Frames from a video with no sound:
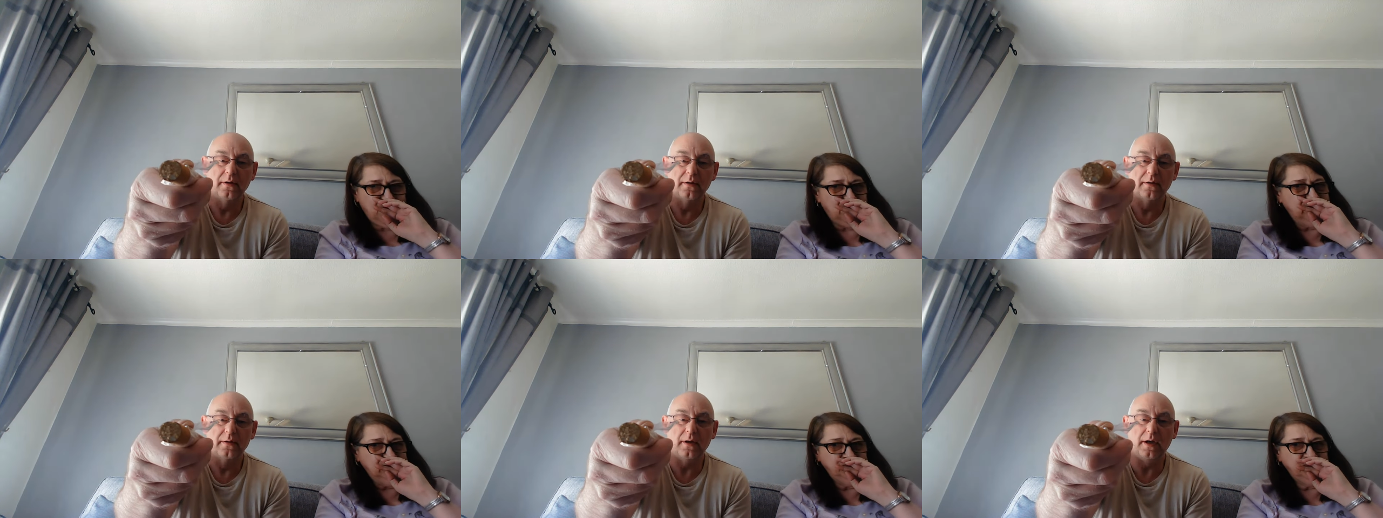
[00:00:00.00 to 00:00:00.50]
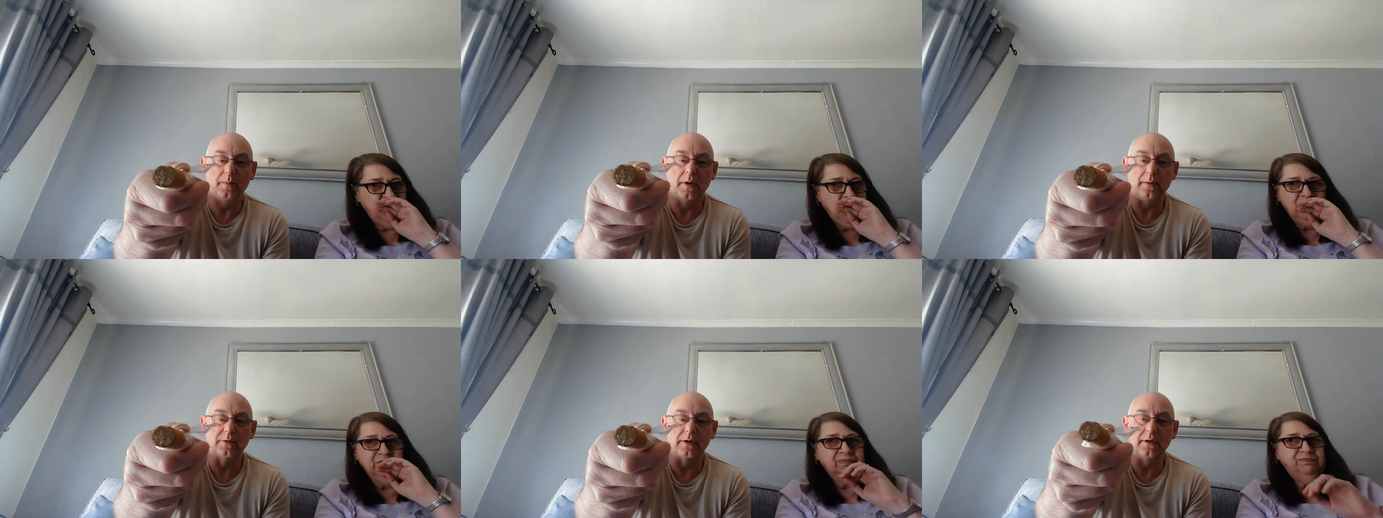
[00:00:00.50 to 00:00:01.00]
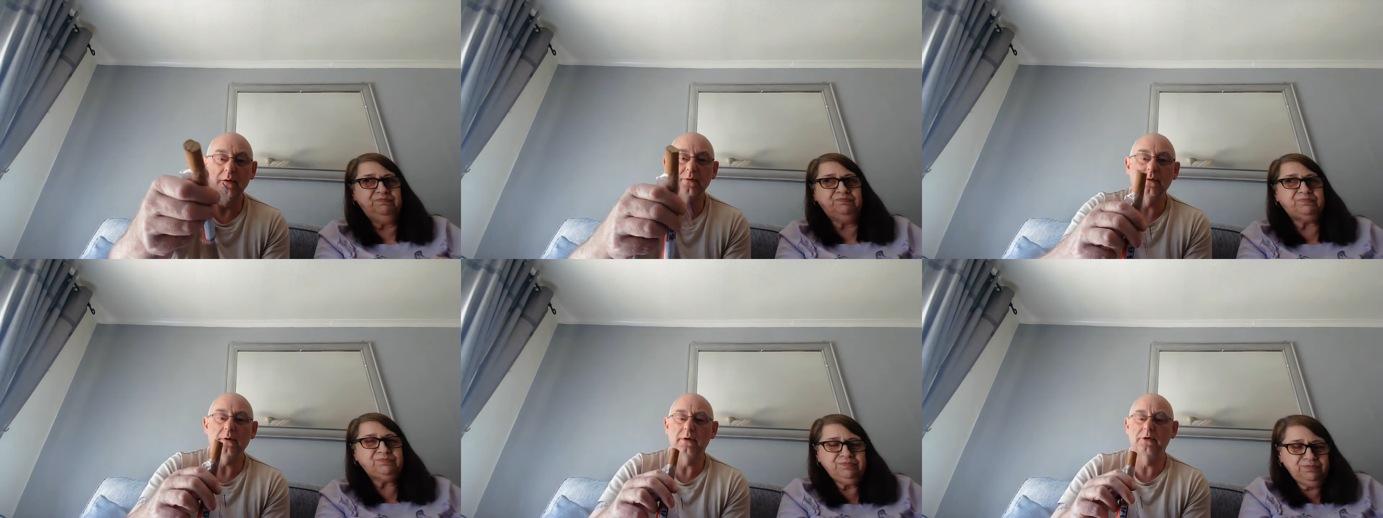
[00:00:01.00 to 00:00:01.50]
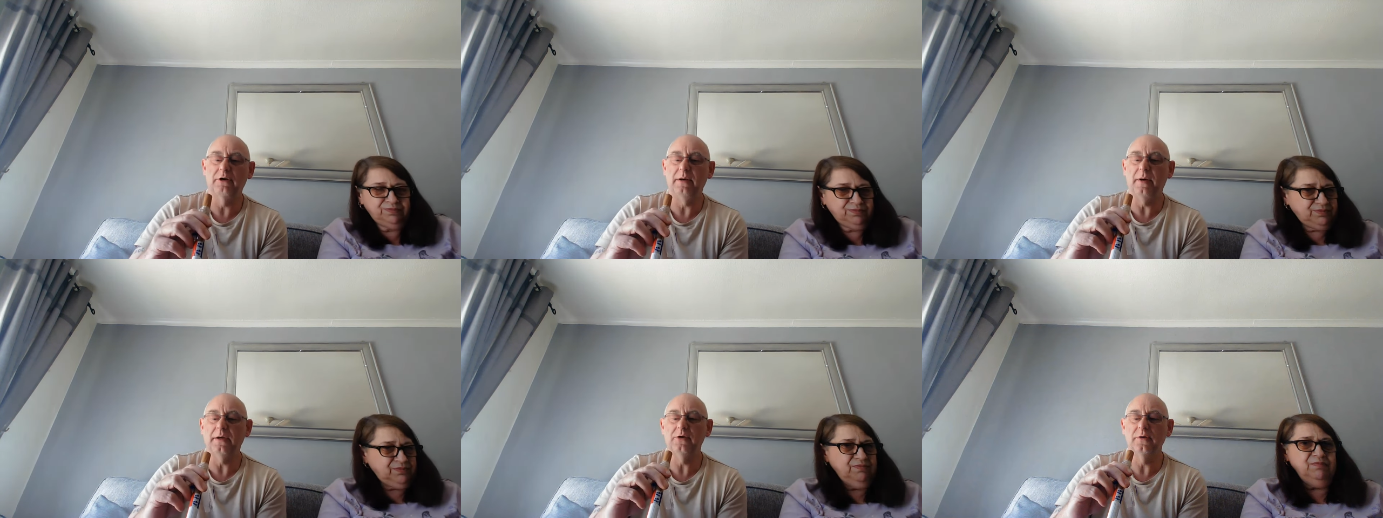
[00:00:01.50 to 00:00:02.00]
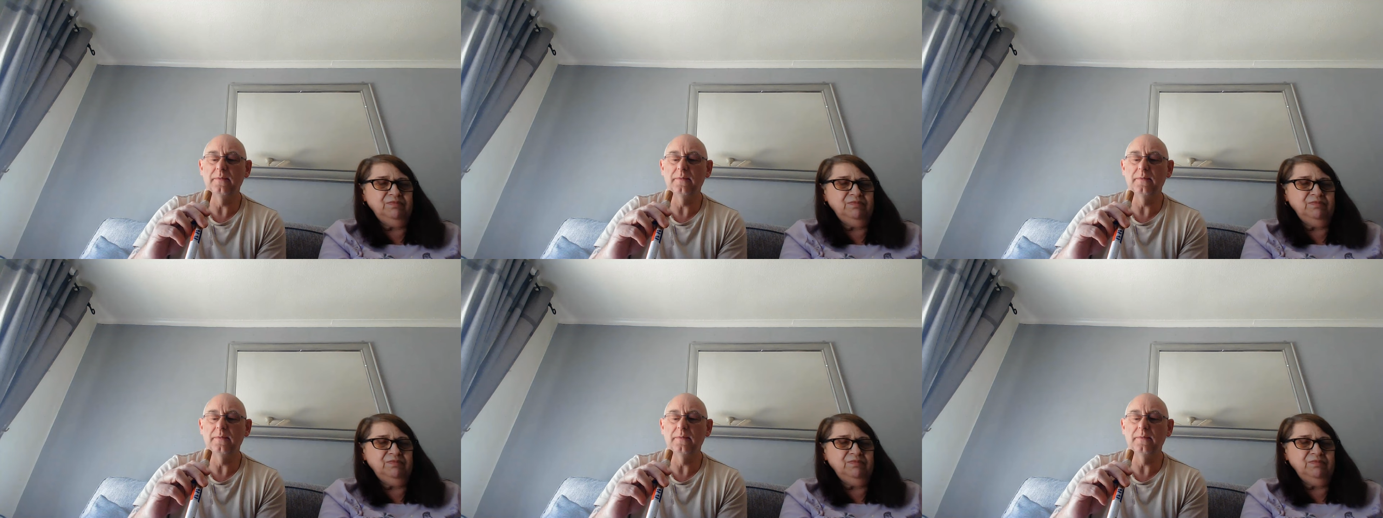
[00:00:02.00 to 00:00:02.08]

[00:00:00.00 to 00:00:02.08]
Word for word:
Speaker 1: Don't it, Peeps? It looks like a tree branch.